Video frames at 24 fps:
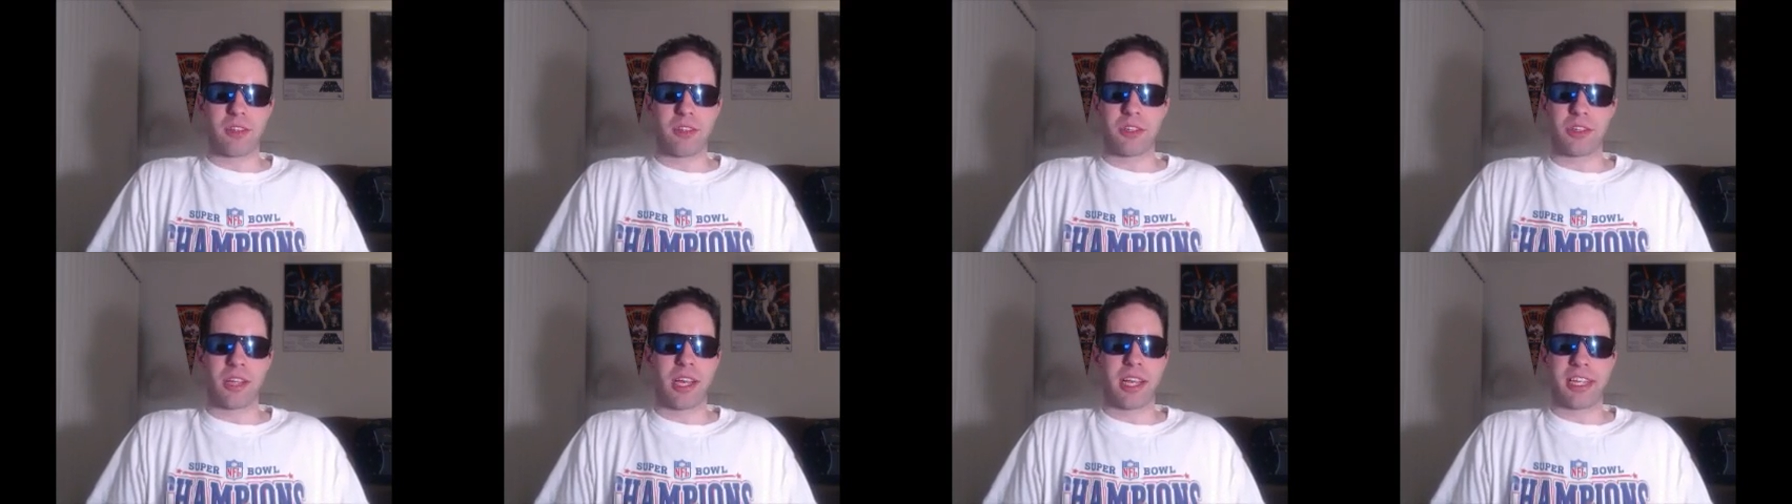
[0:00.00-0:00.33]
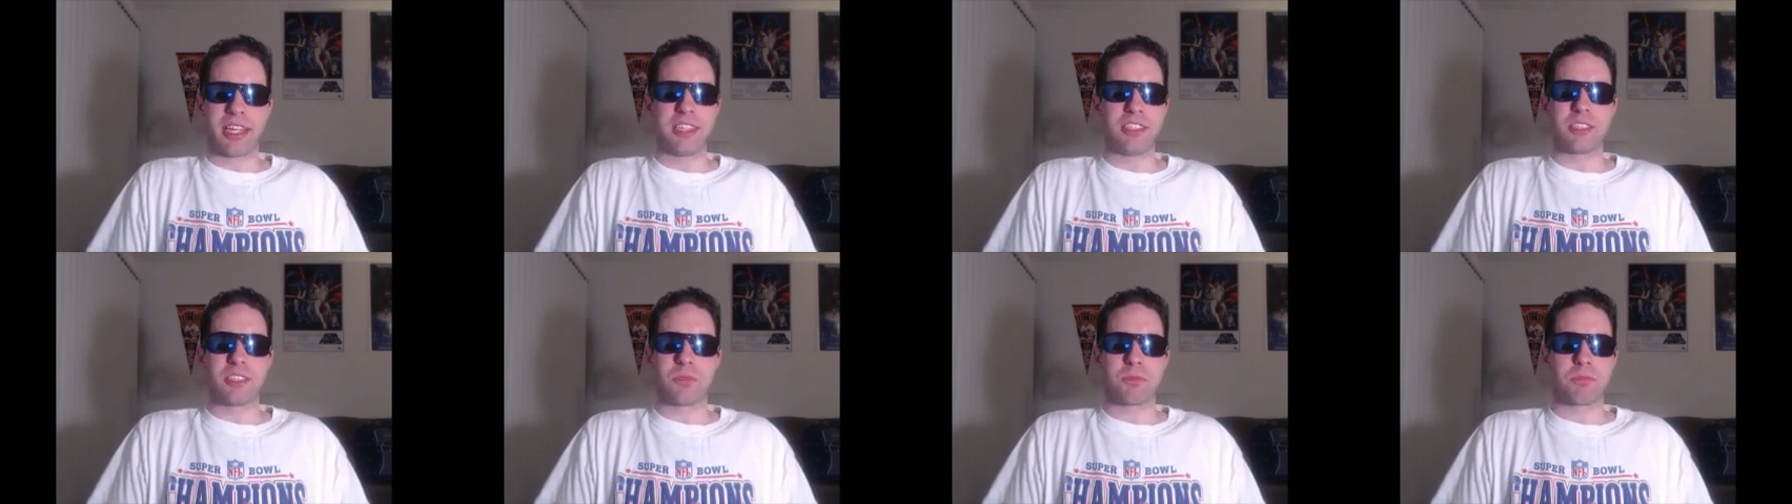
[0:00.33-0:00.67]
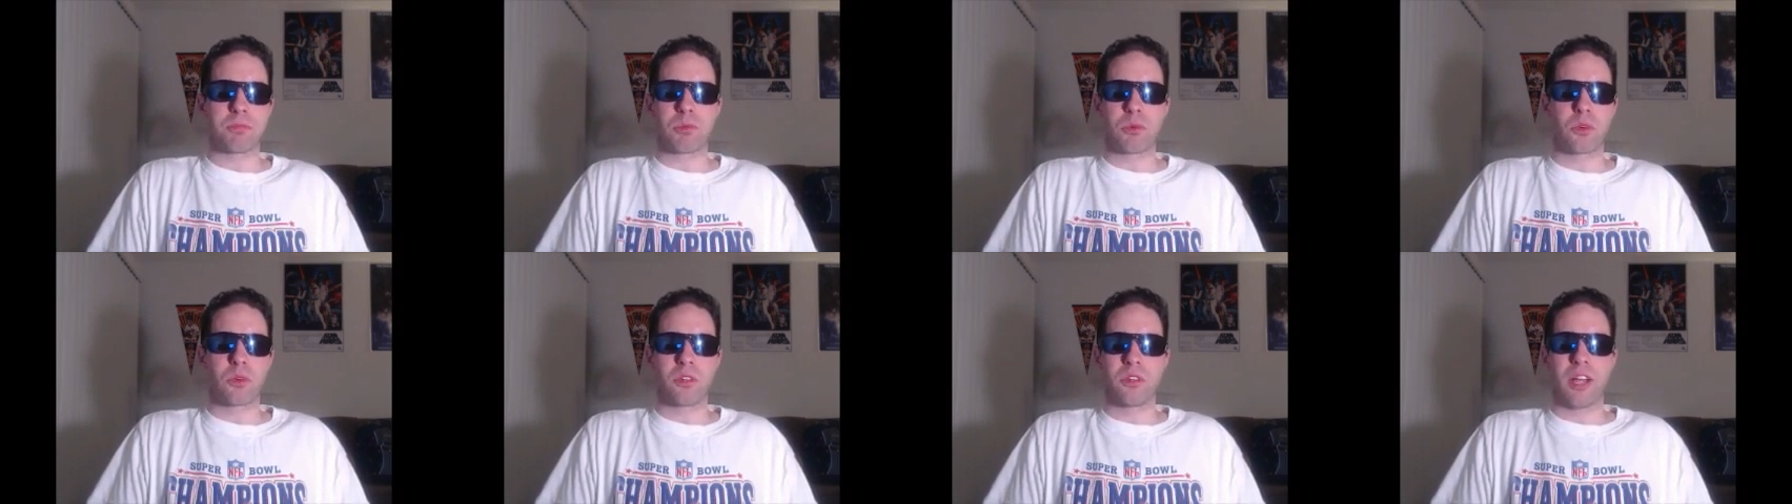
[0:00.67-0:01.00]
looked like he just
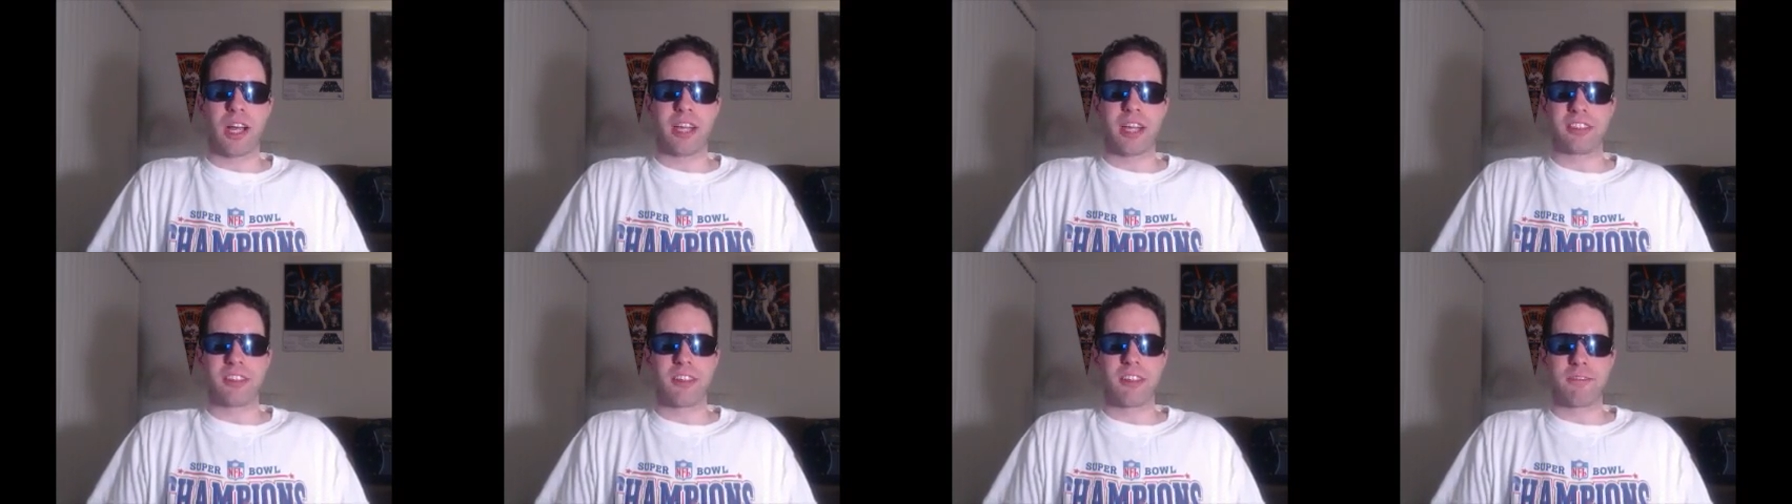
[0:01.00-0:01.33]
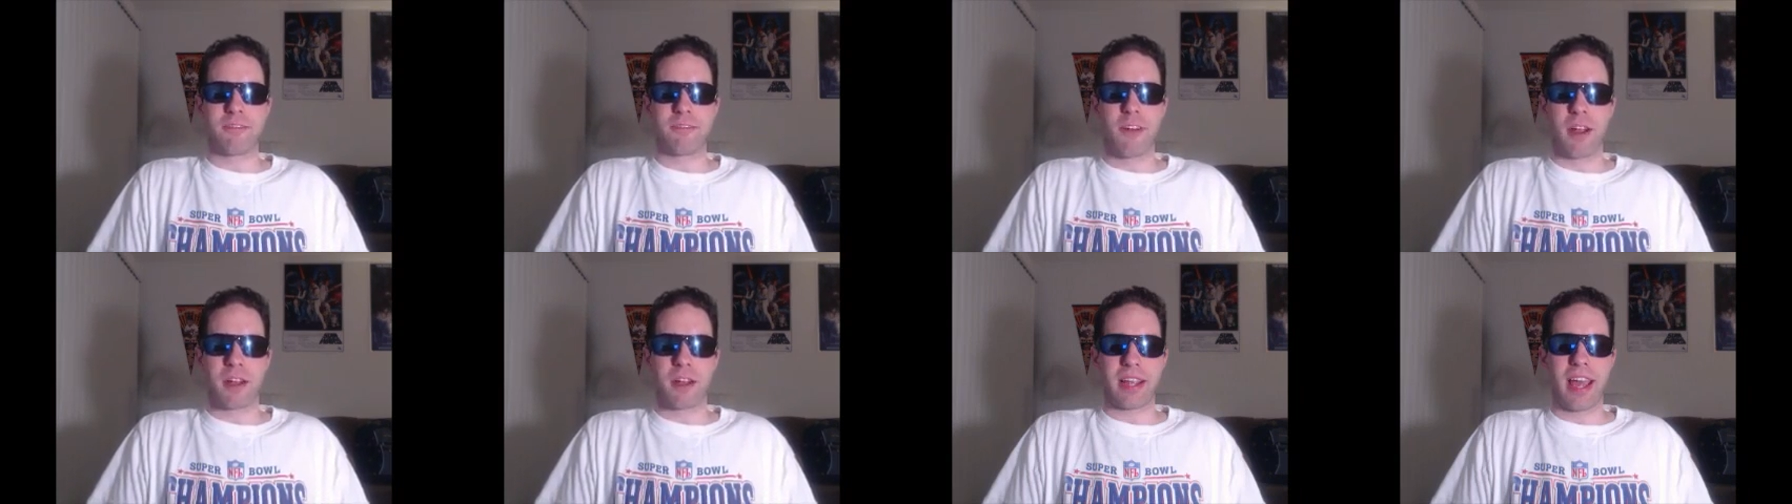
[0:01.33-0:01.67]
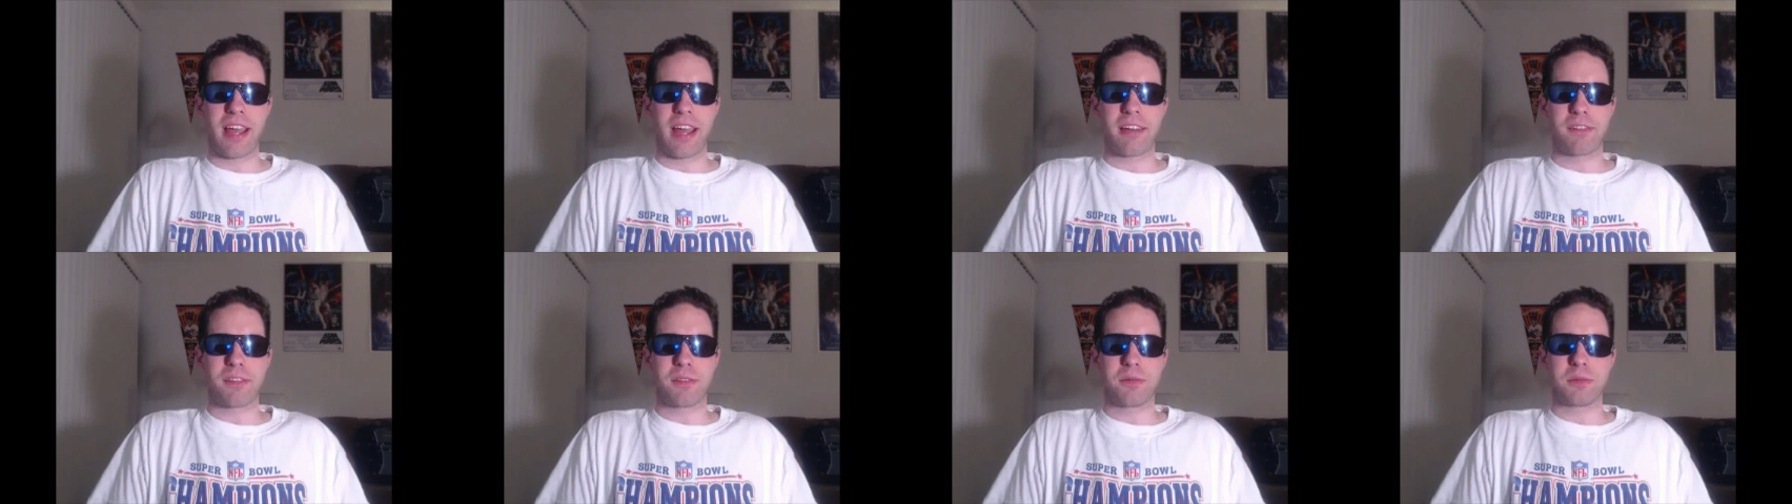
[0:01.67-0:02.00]
brutalized the fuck
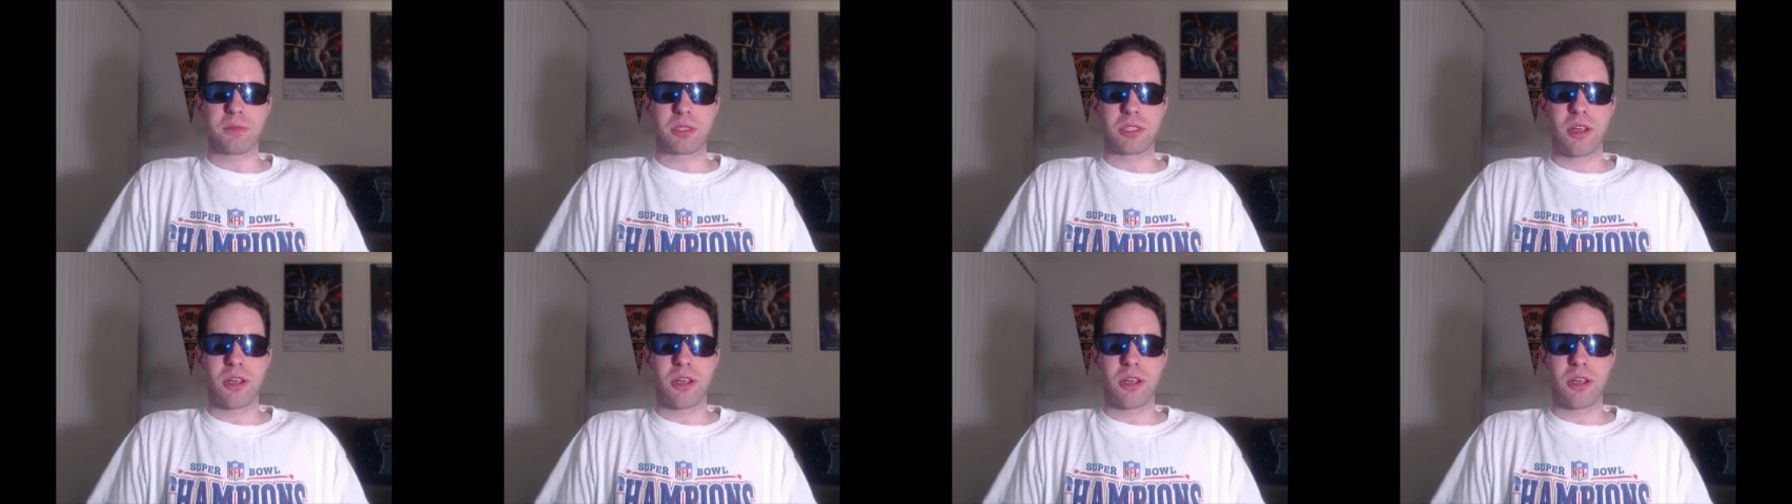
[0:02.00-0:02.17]
out of him.